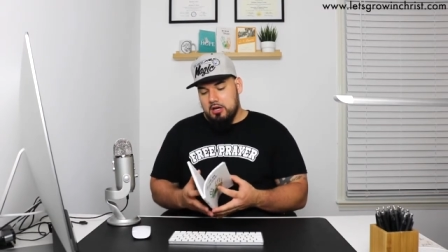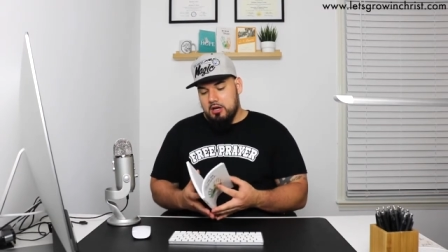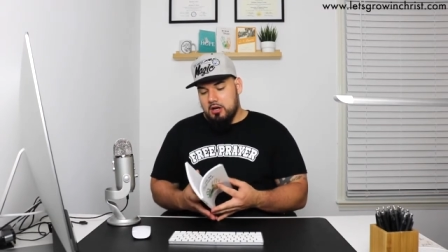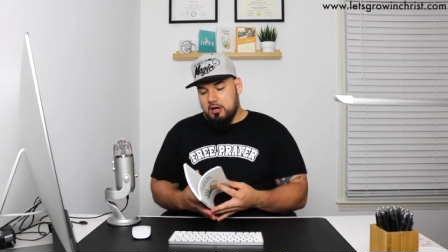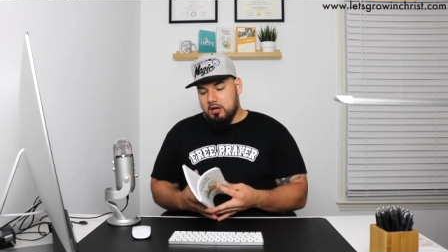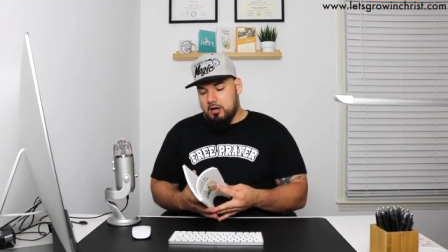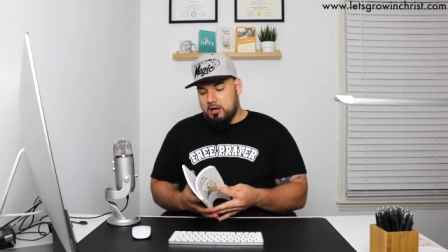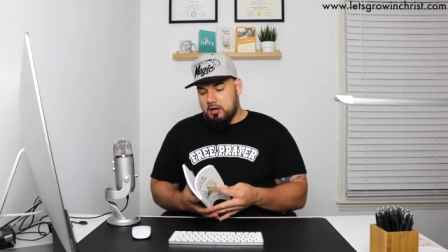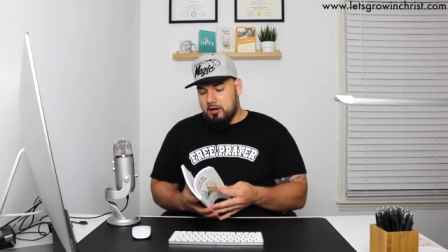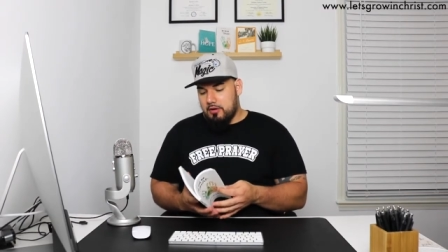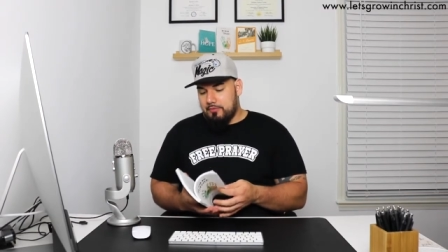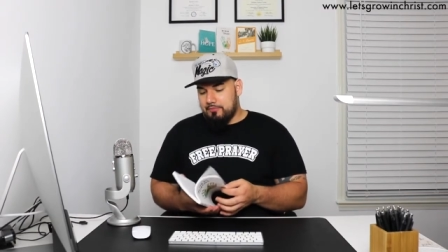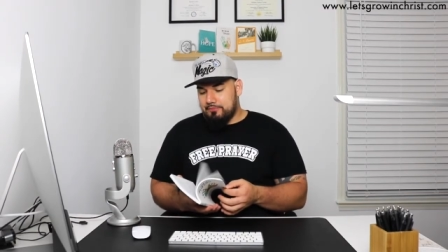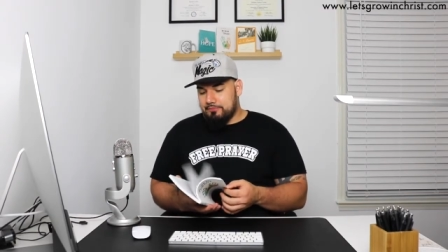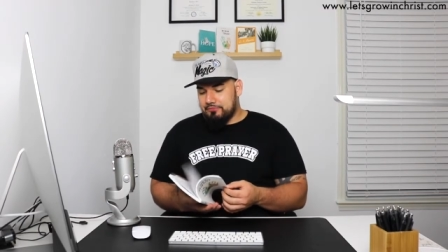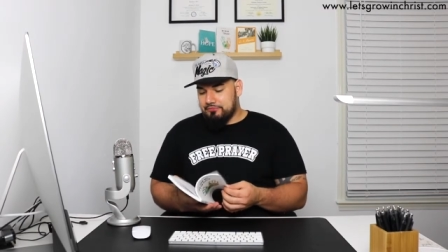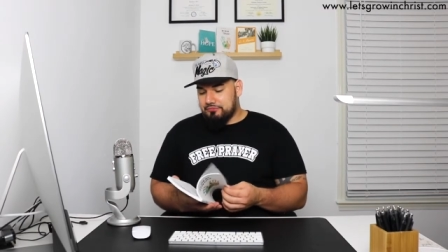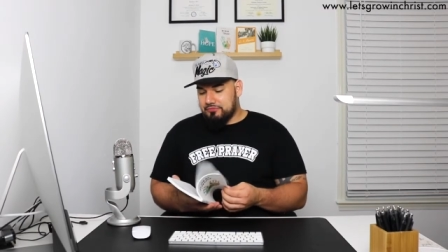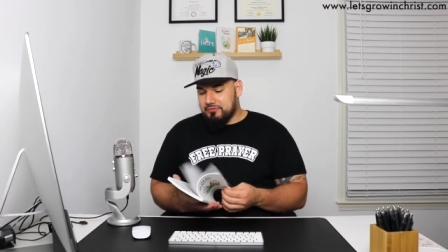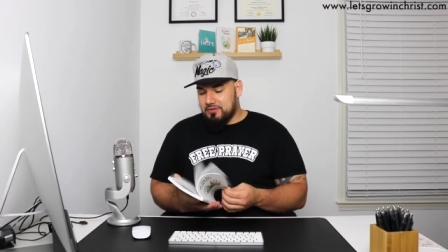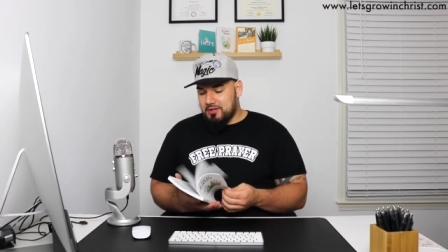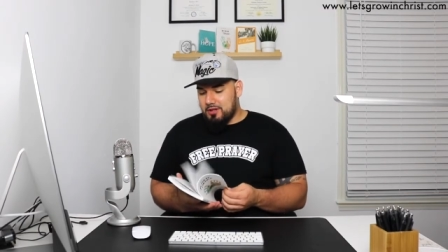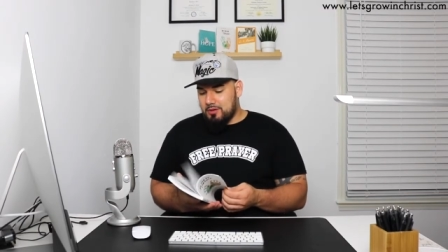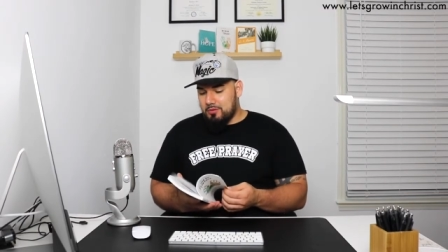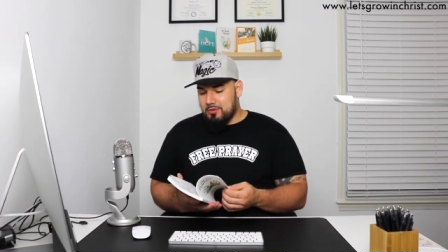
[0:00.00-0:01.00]
um,
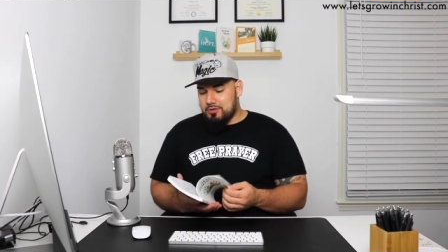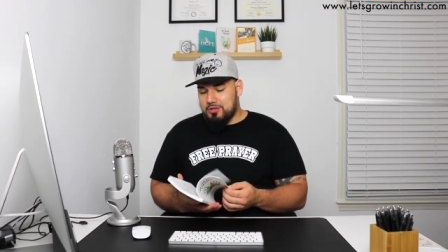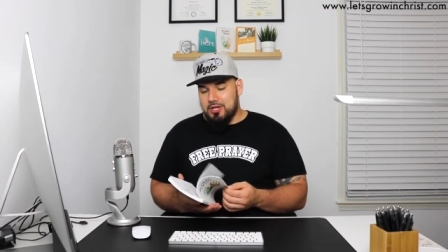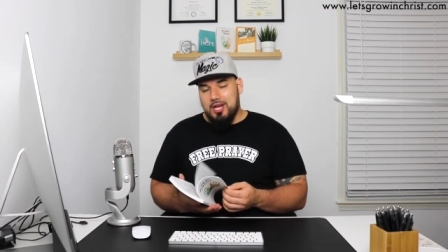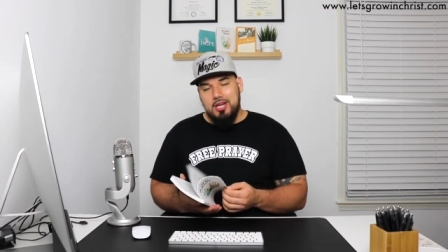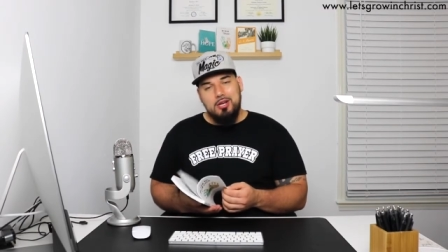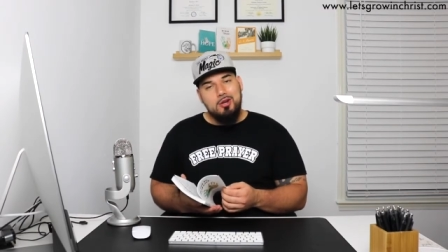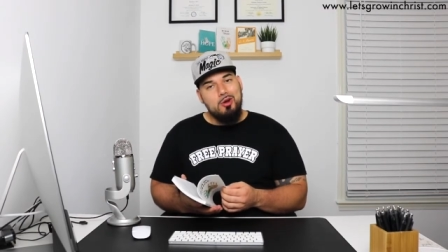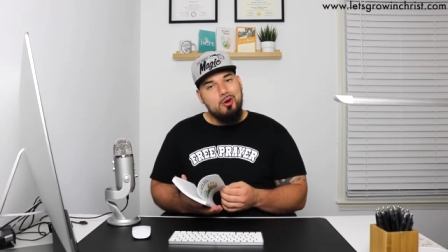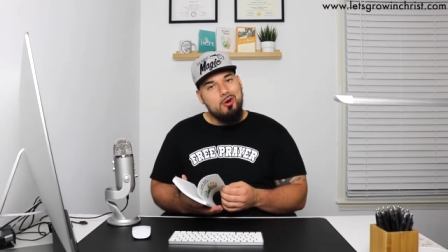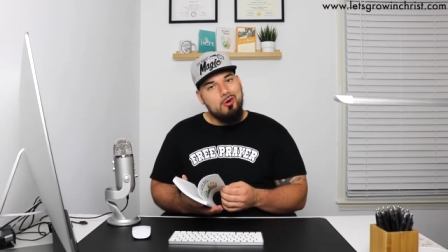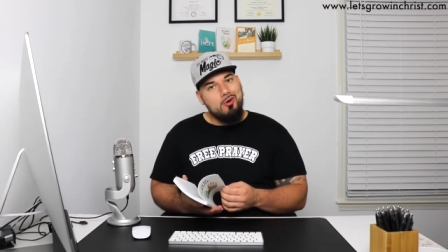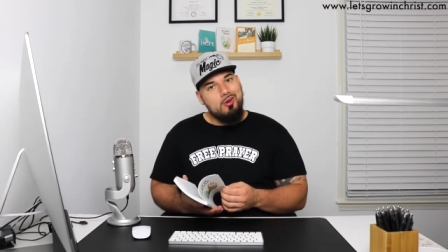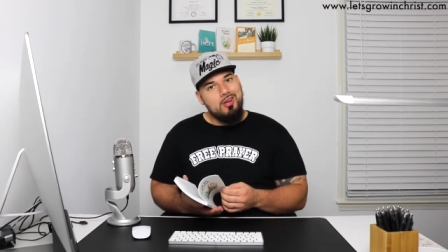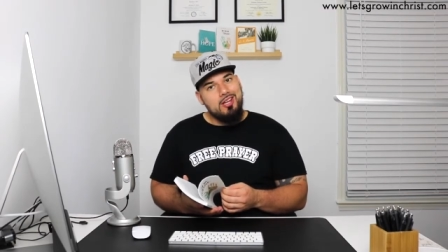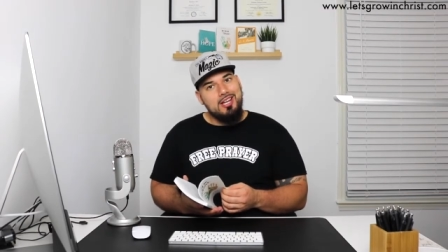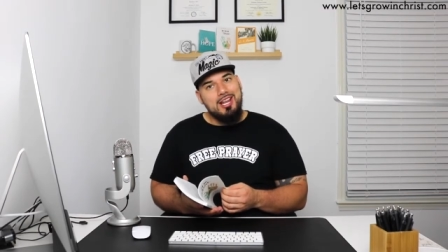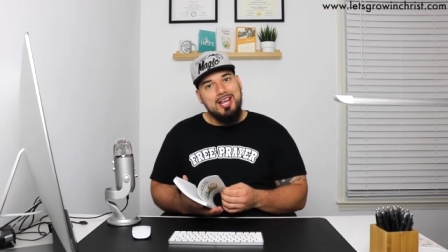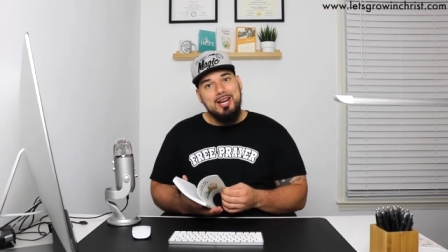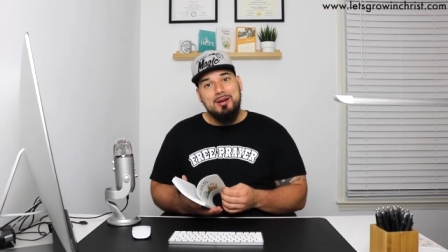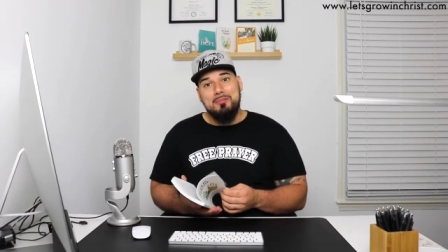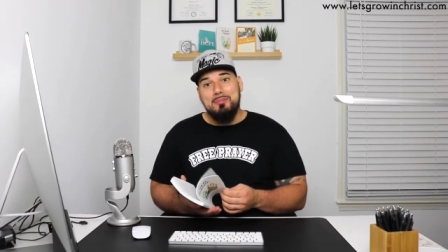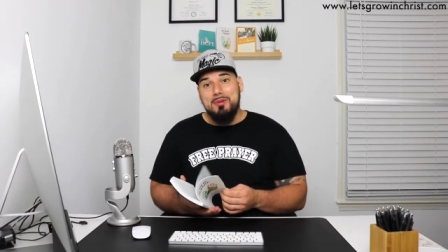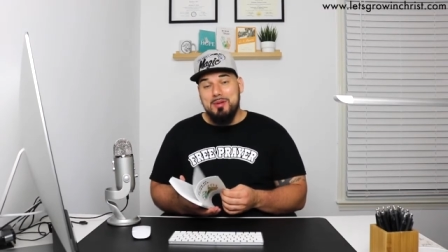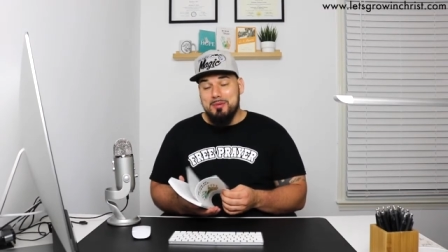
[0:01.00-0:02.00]
which i know a
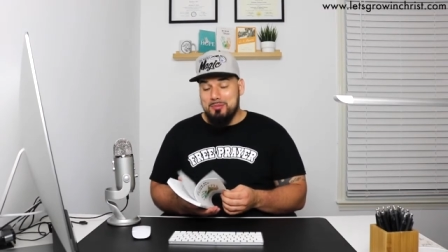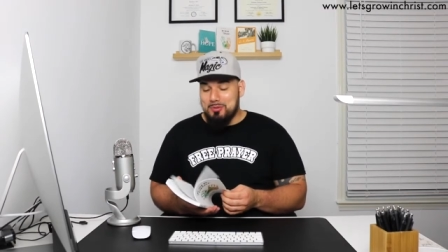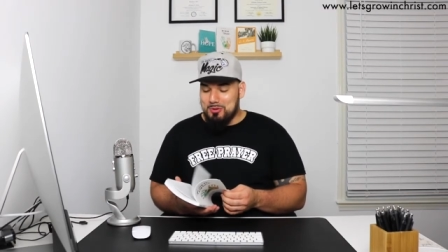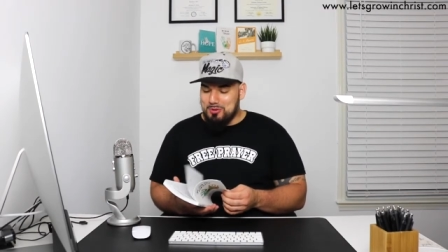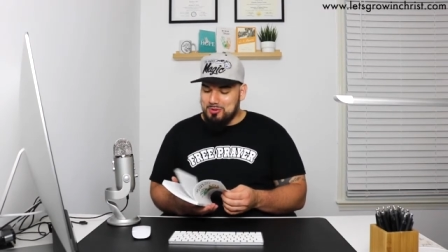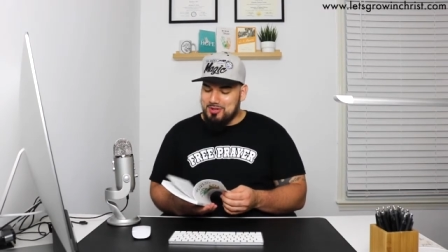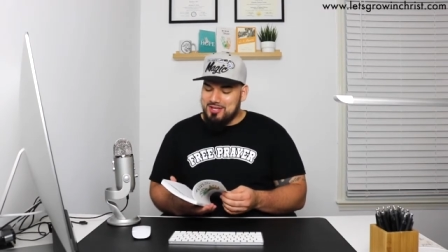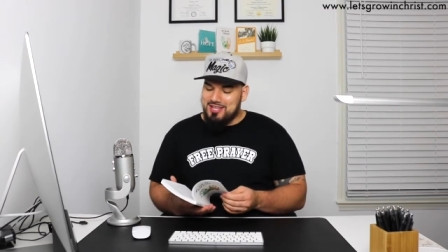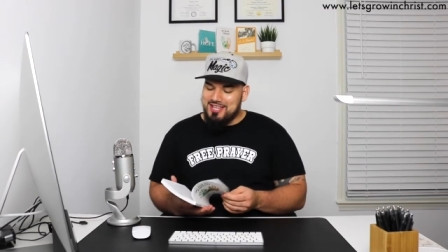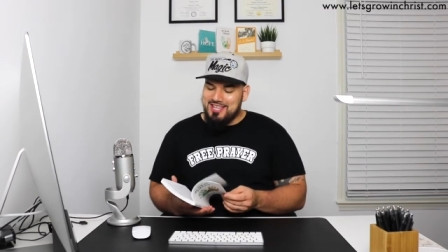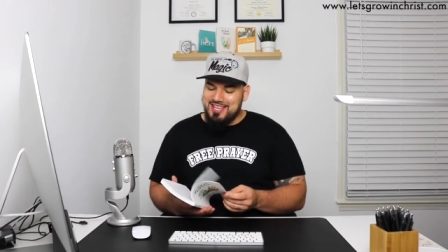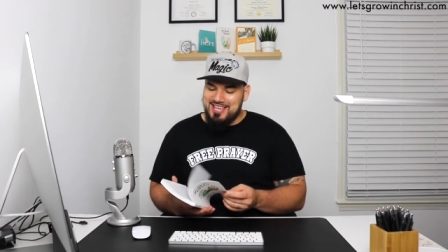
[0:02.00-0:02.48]
lot of people